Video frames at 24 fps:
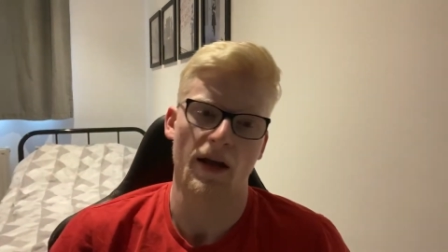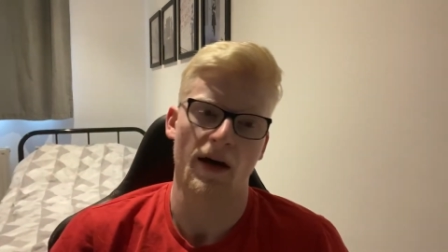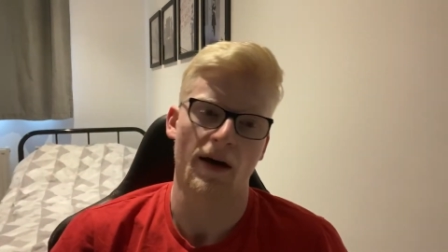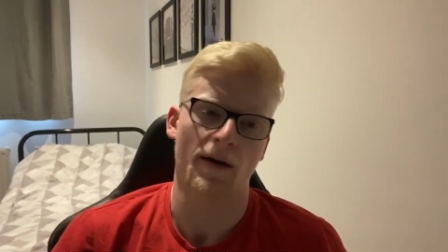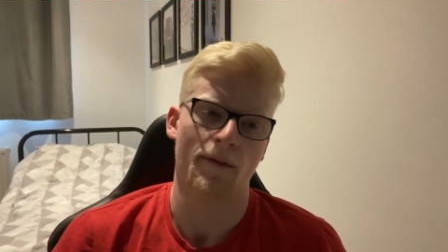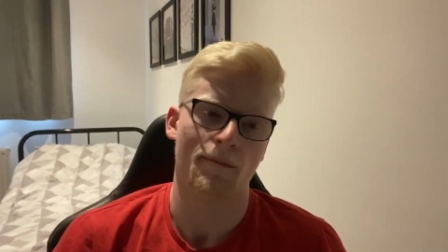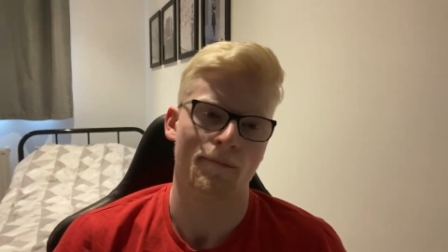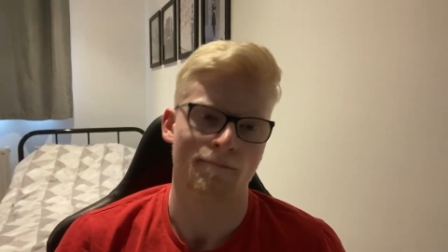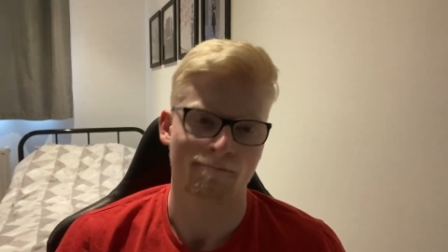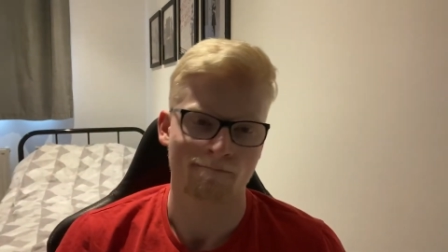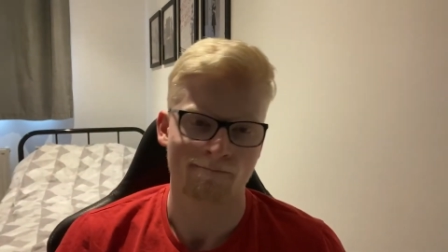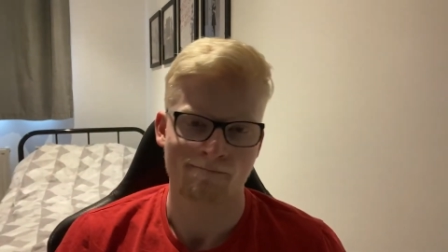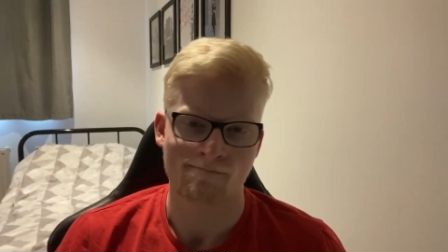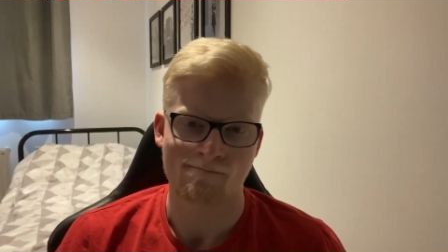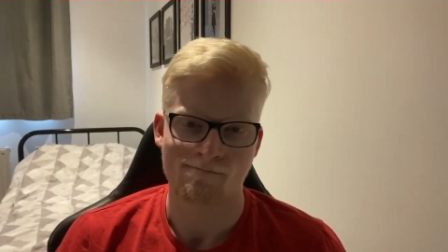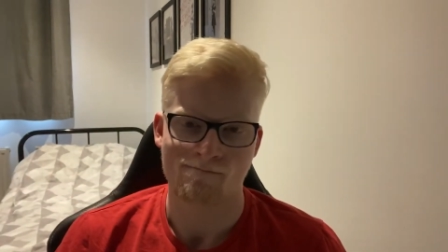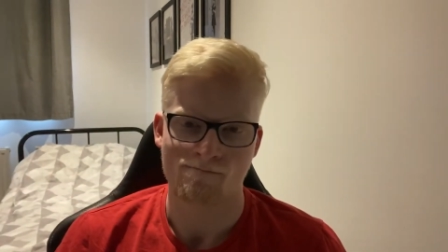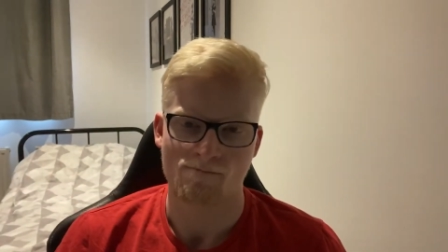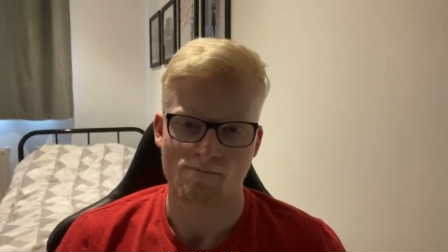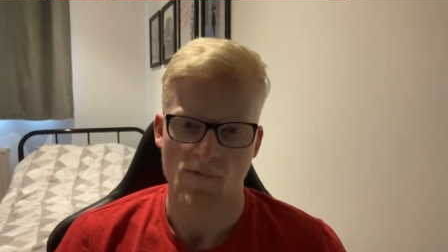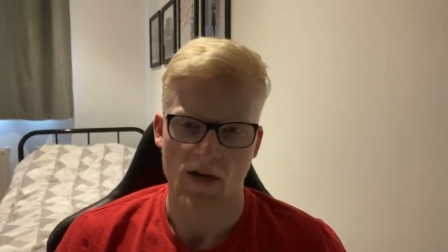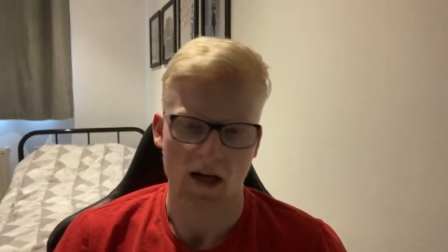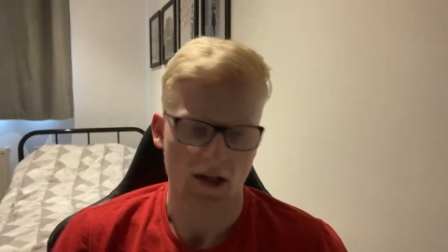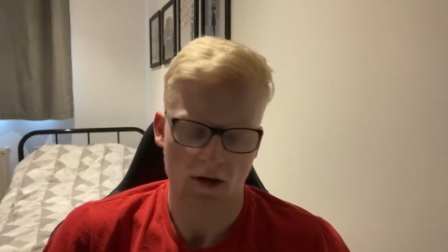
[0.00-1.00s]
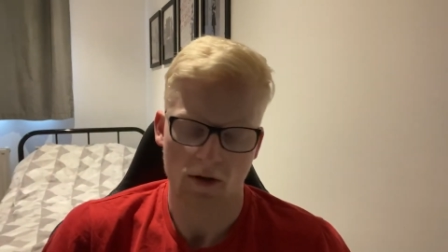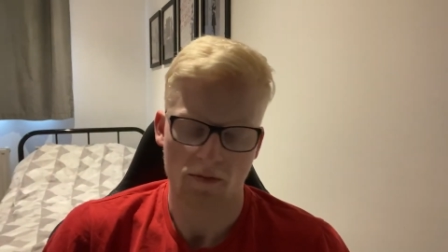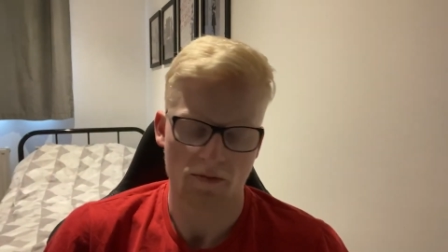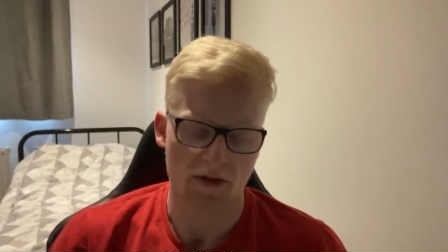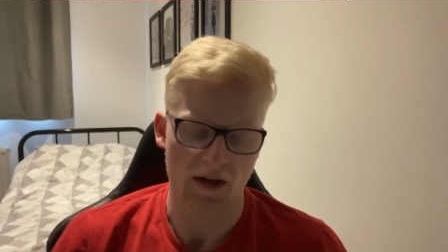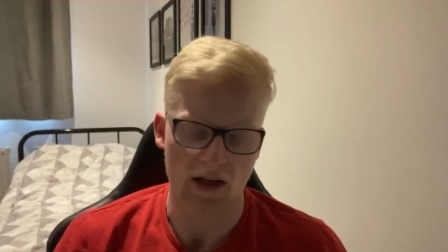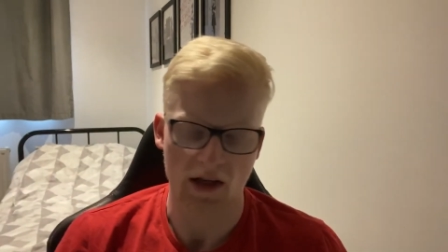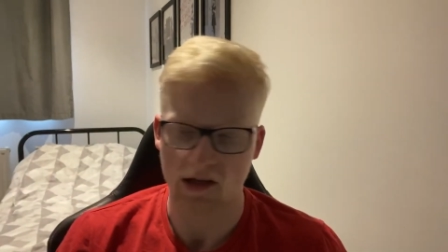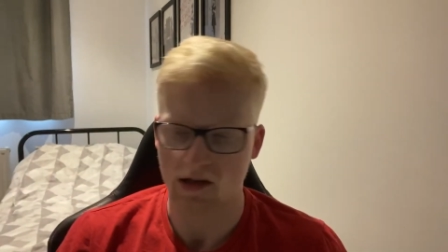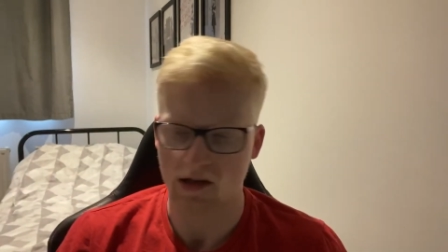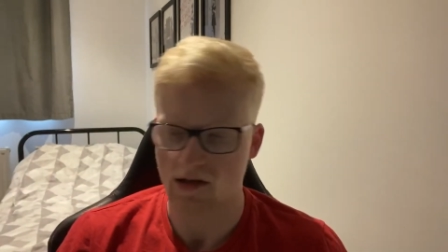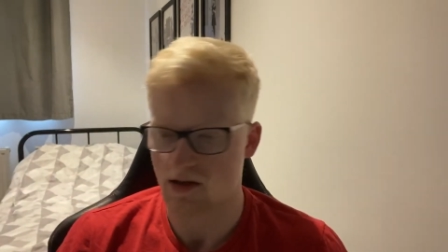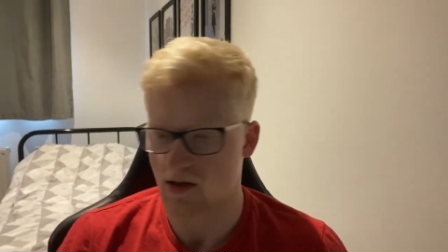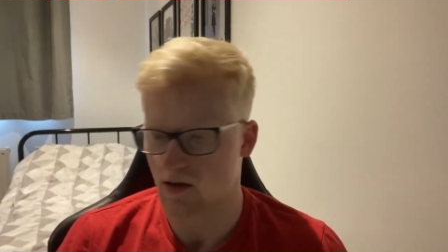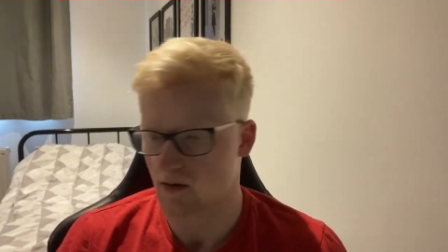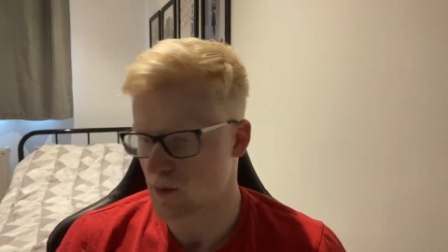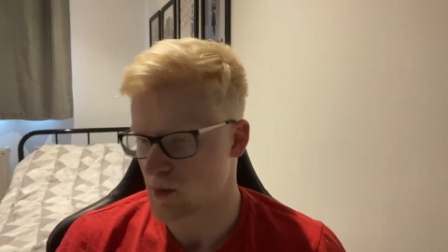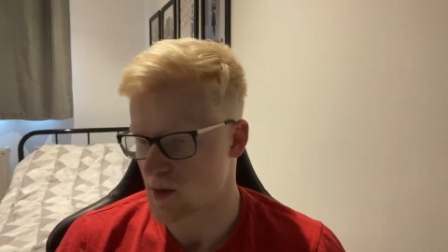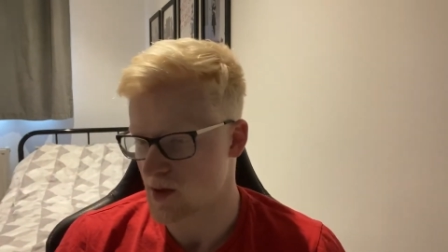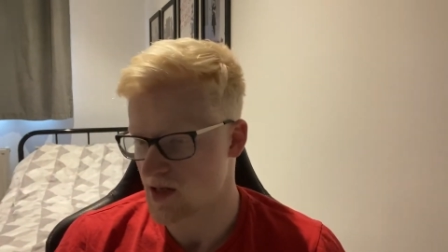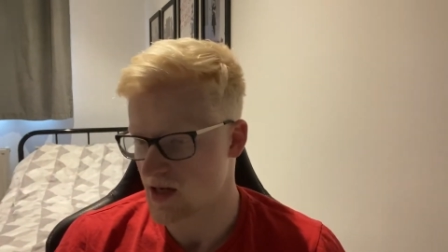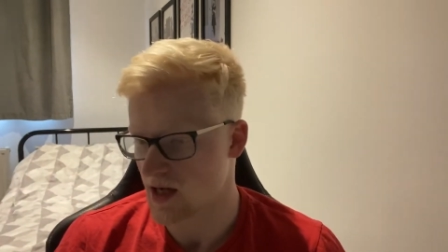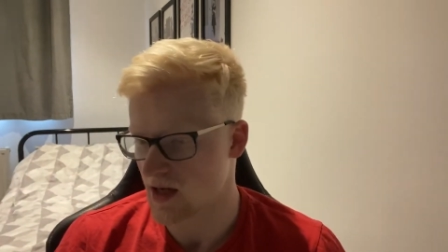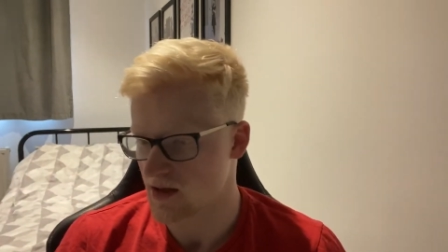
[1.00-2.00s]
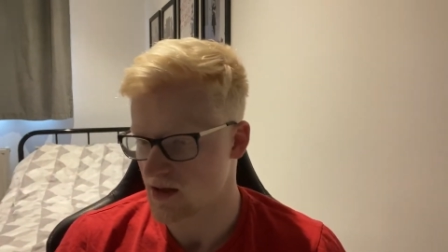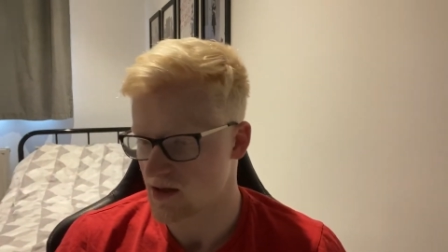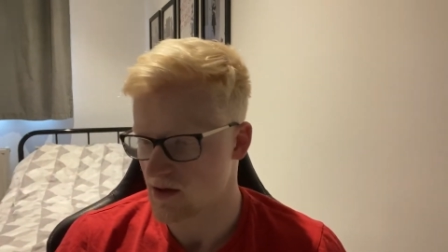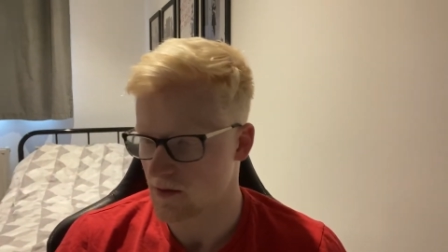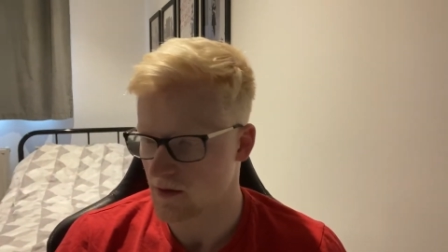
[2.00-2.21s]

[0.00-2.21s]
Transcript: that. I don't think he deserved to be sacked.